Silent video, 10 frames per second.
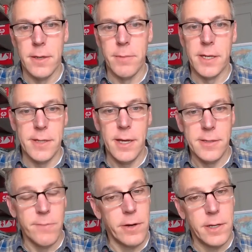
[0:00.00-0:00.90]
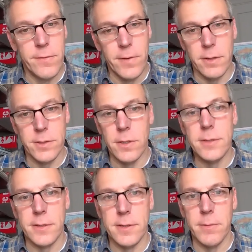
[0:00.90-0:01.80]
Because they had some very difficult
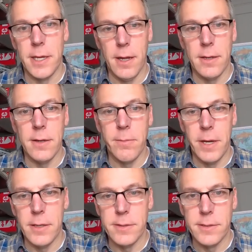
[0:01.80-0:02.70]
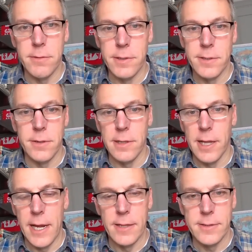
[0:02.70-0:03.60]
choices to make at independence. Do you return
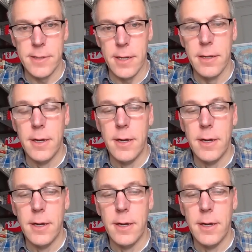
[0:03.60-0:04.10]
lands that